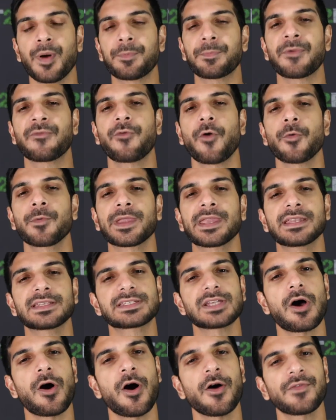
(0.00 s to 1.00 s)
But before we get
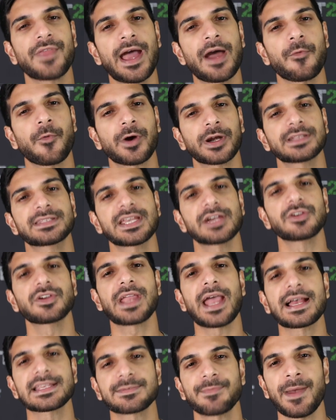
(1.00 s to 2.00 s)
into all that, we're going to tell you
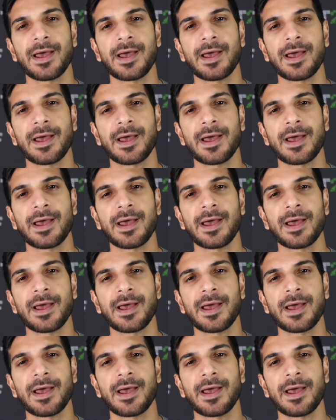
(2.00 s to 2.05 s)
guys